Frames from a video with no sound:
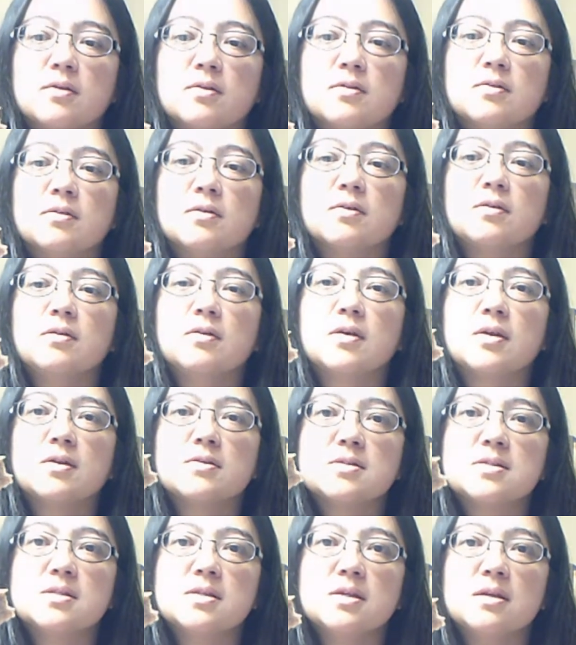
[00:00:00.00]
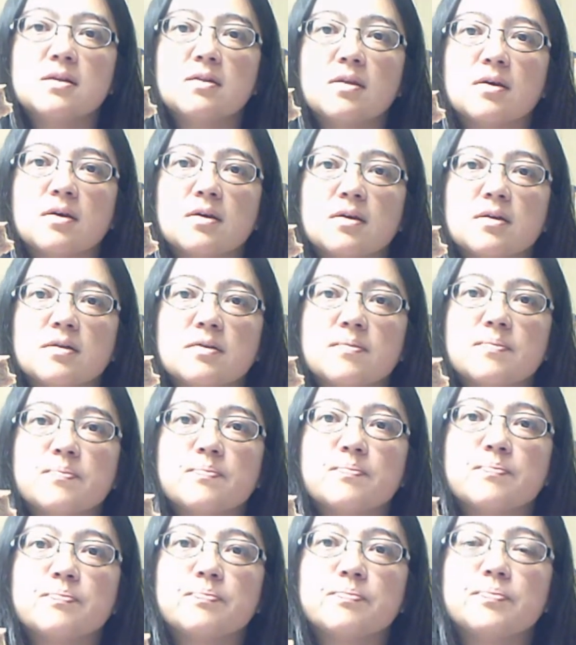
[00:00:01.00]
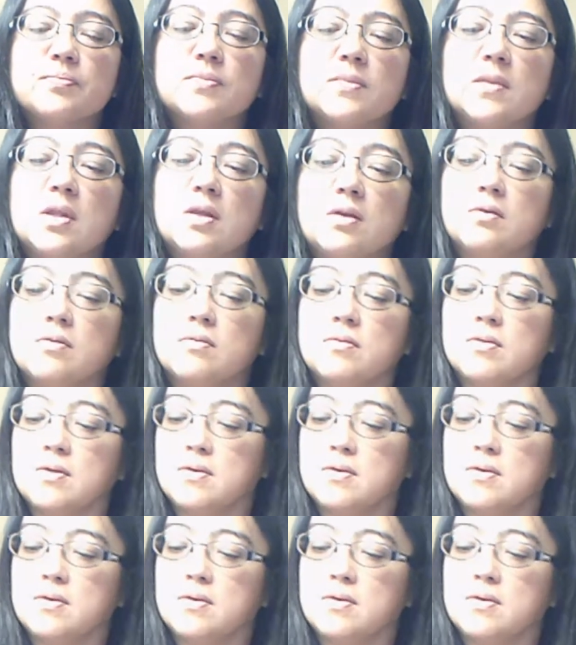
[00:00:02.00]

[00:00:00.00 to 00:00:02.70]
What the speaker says: so you can see the, you know,